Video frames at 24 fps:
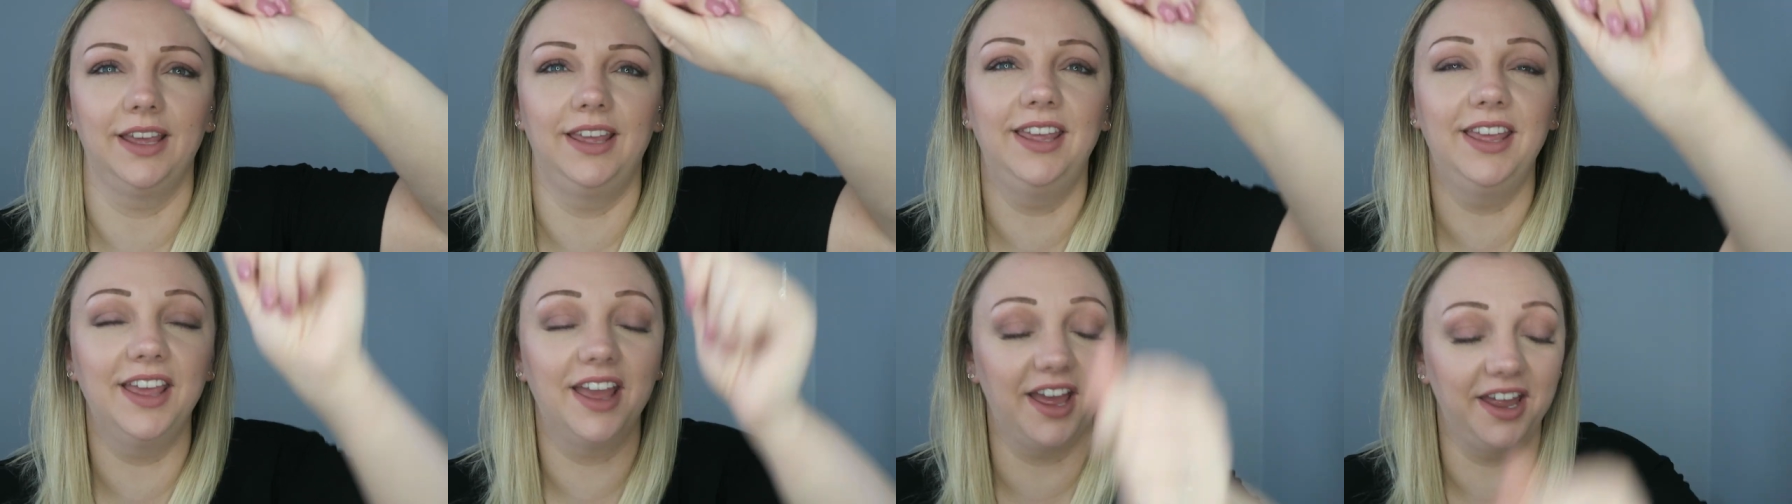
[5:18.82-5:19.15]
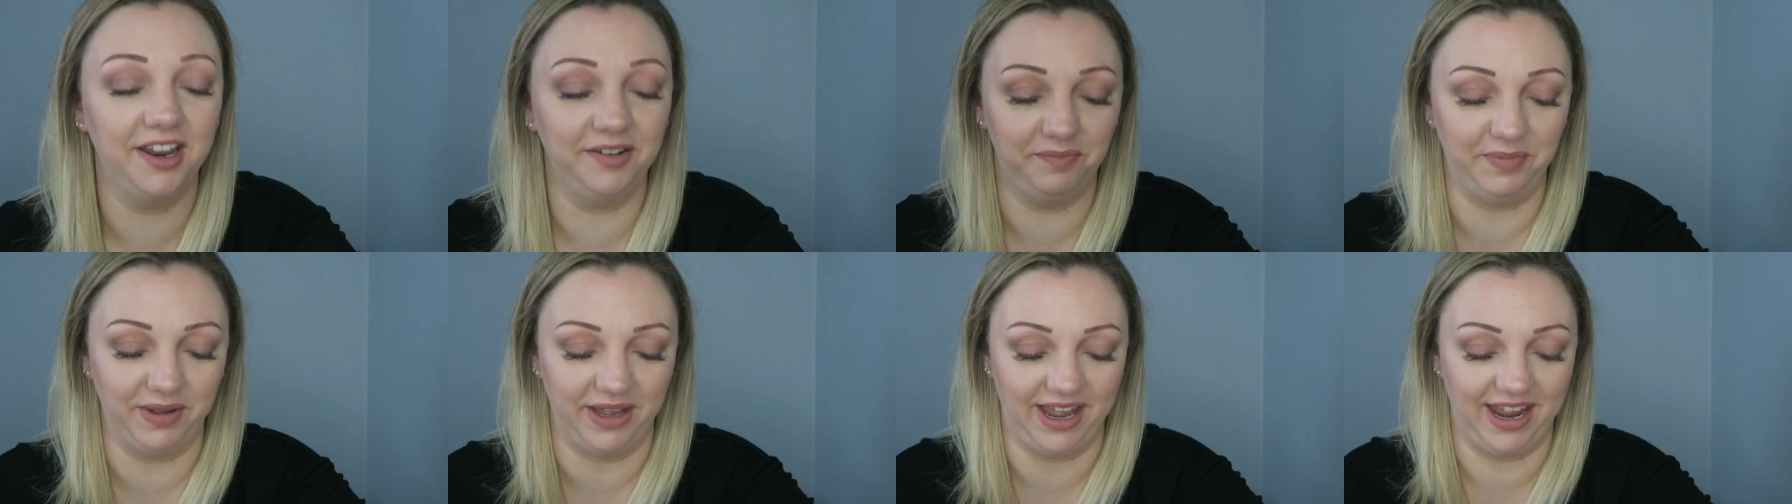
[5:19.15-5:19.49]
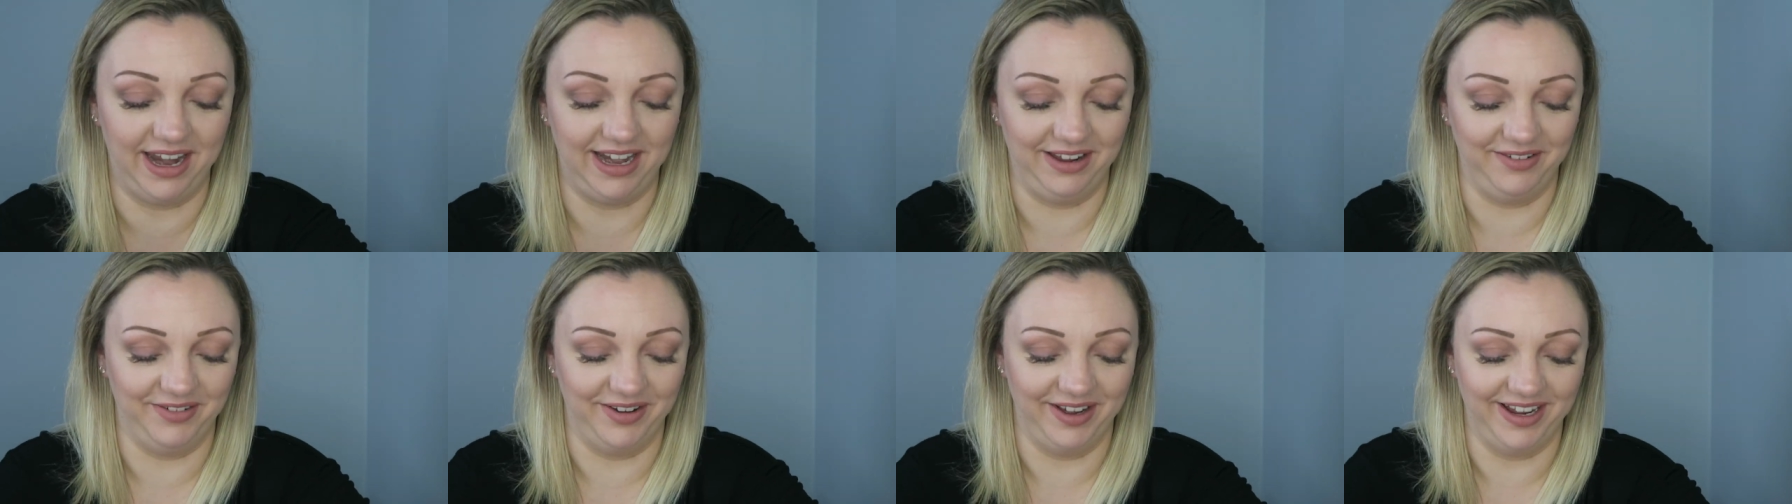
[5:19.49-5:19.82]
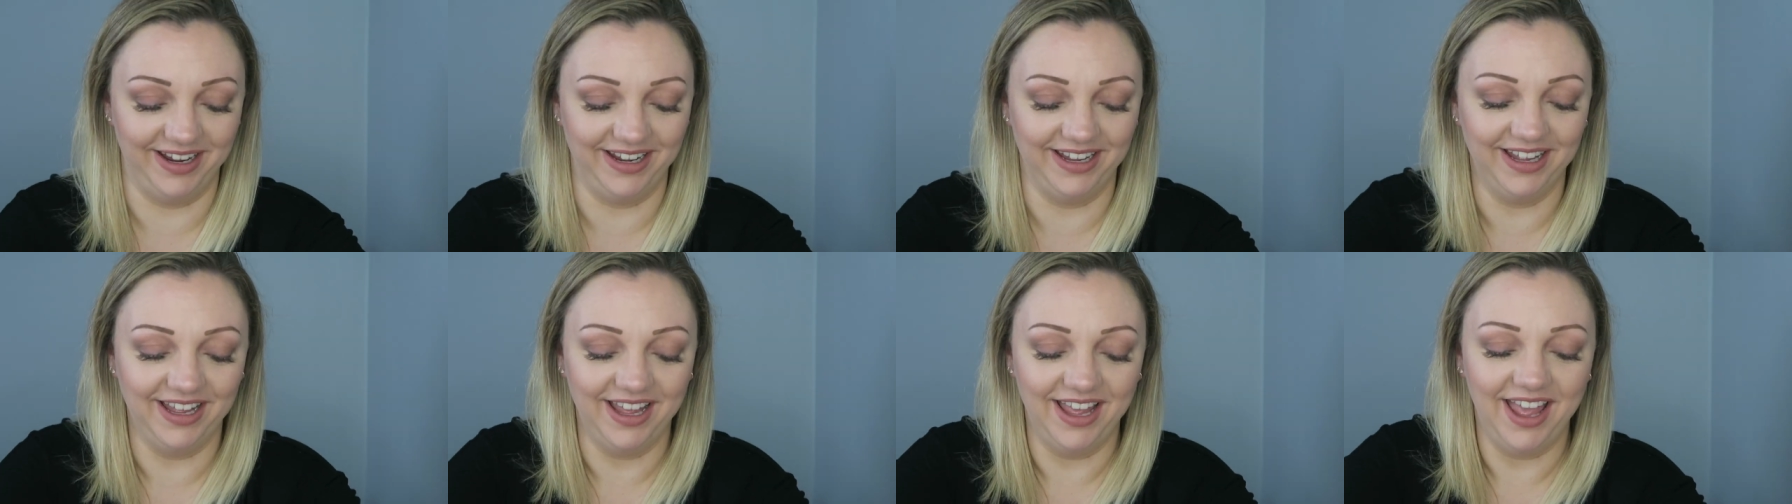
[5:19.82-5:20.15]
but
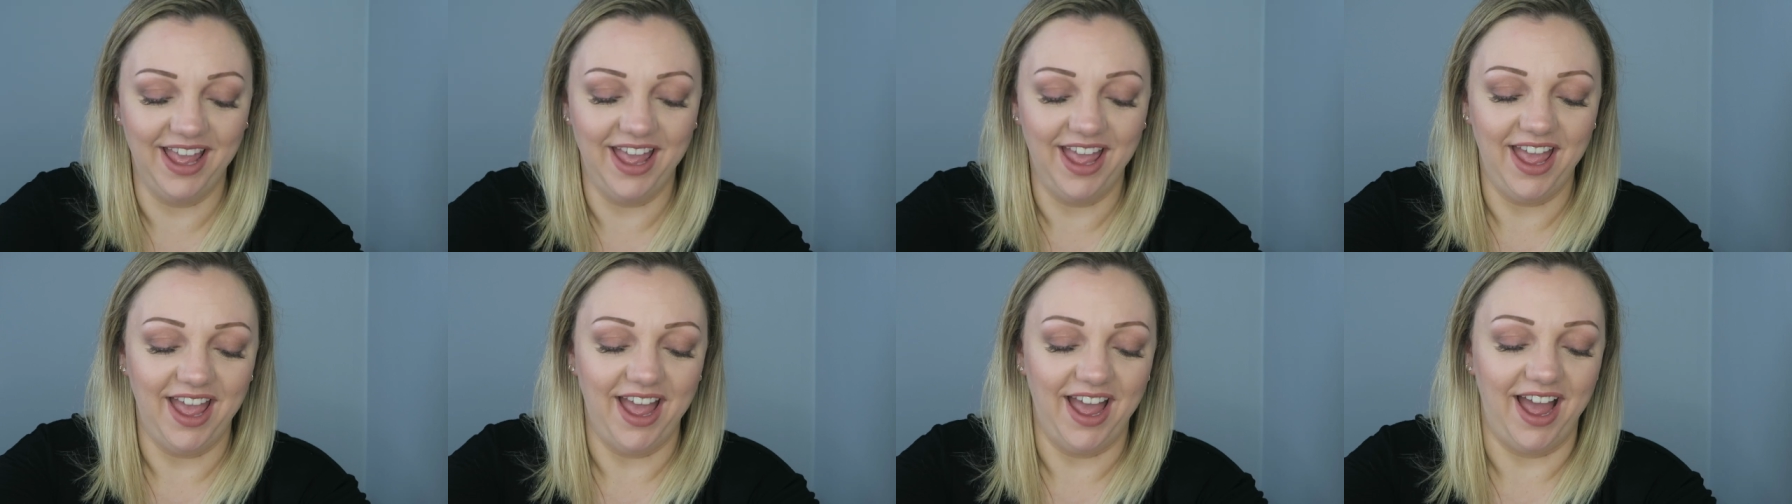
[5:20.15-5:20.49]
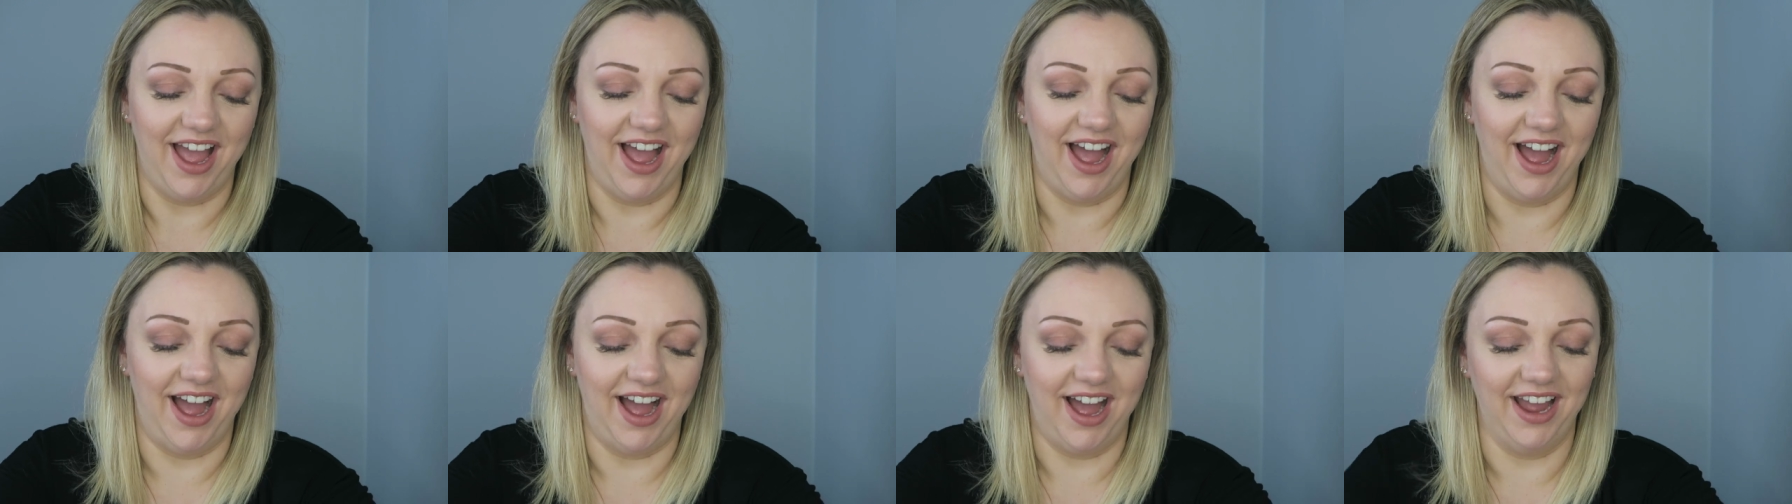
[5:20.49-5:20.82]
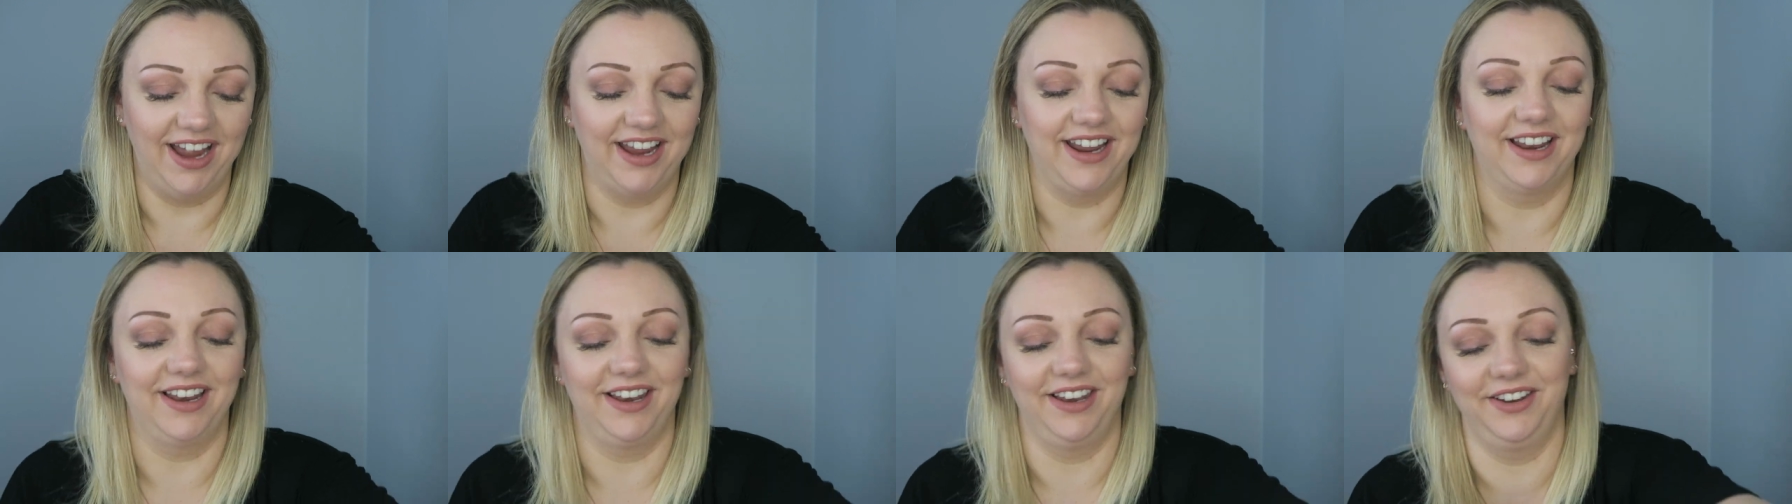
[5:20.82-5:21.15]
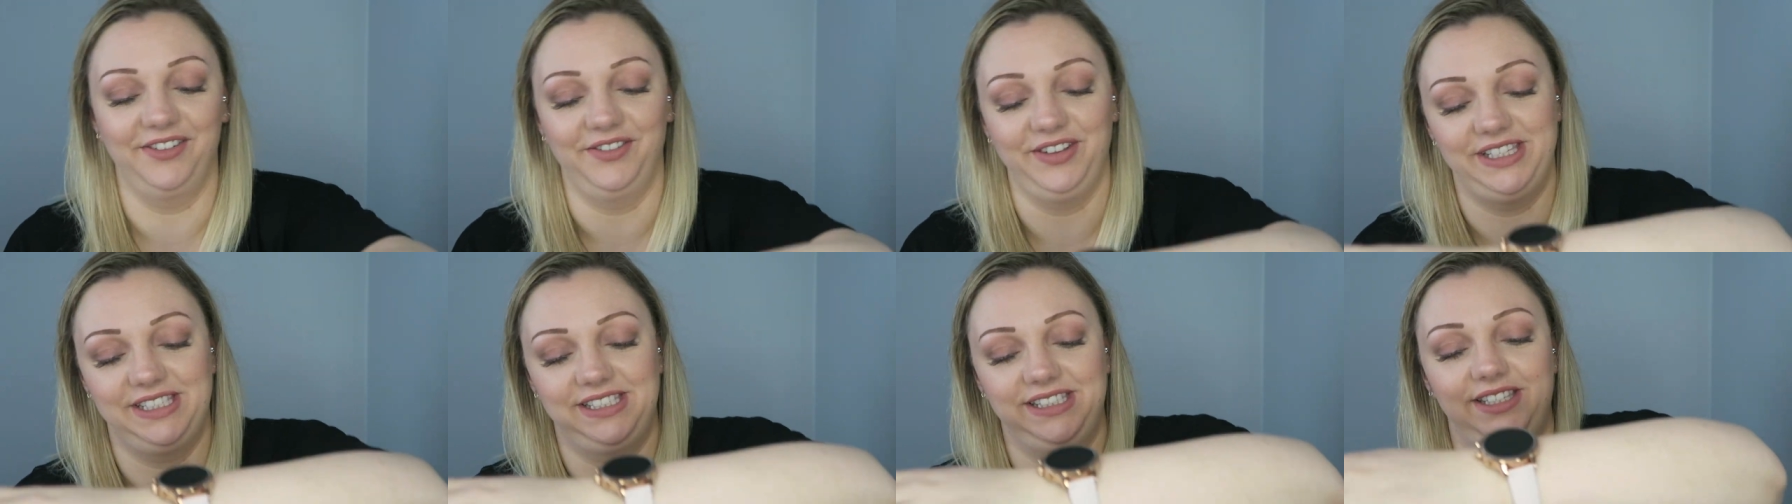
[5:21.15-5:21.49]
anyway, I
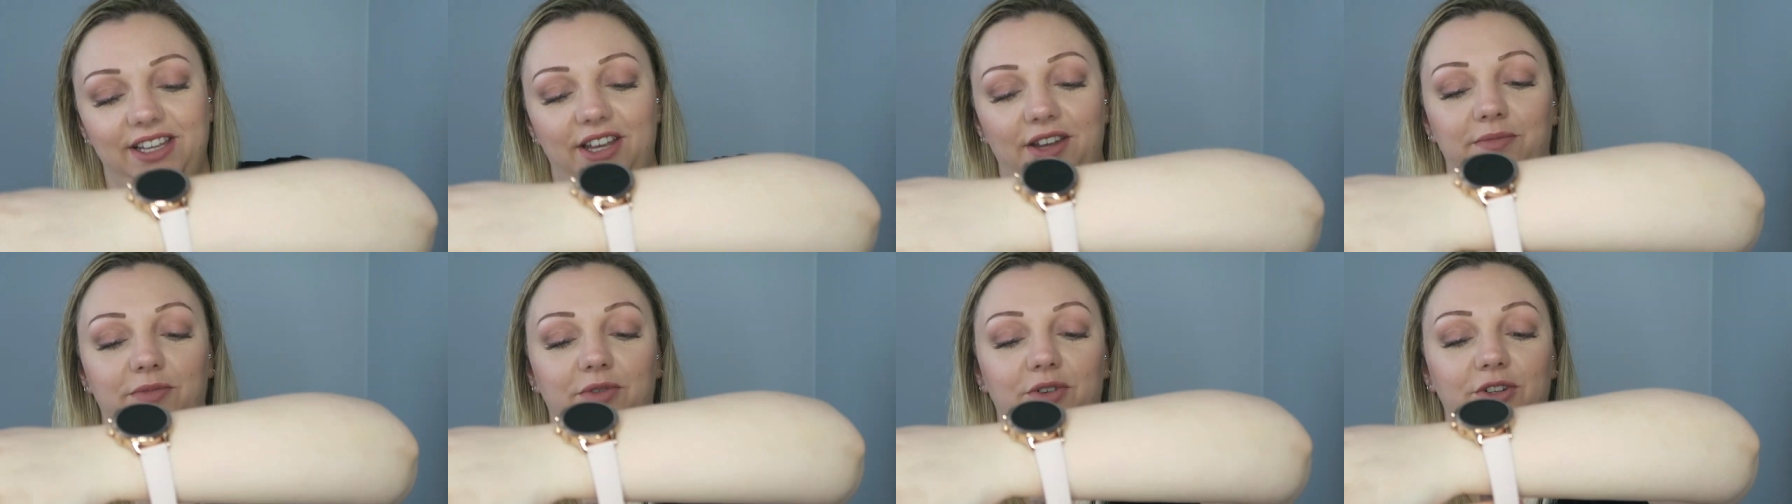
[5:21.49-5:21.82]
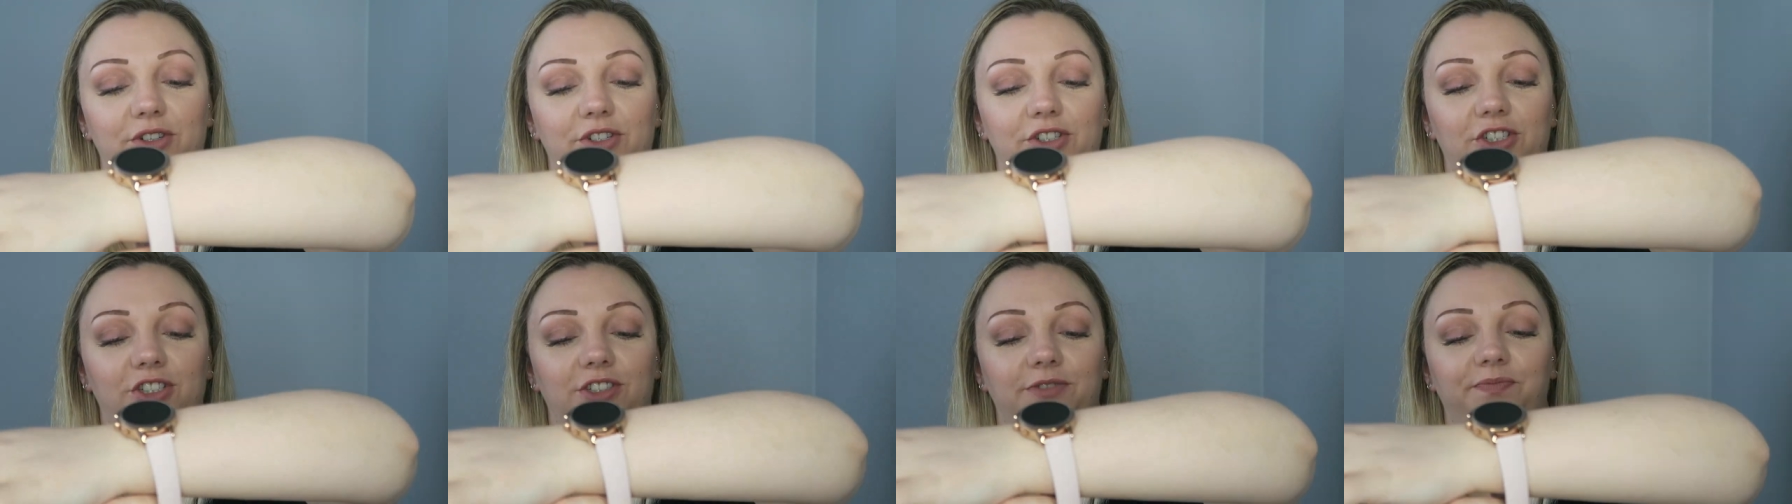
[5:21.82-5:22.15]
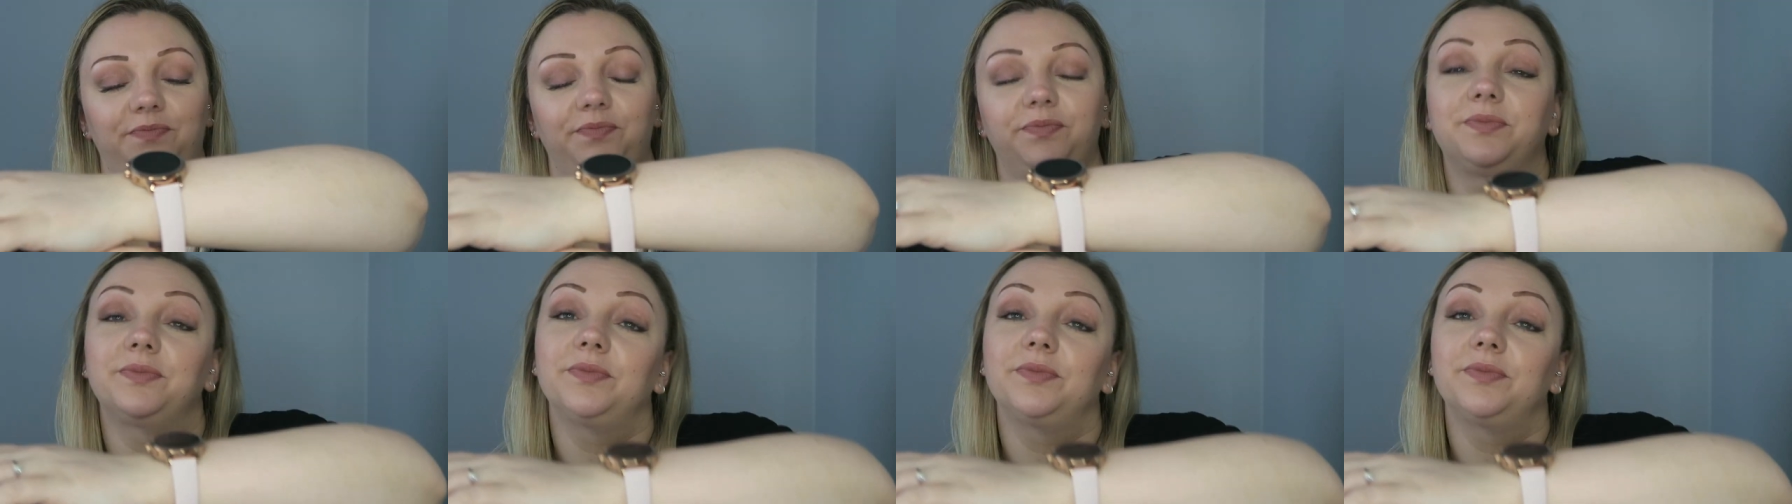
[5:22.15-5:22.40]
love it so much.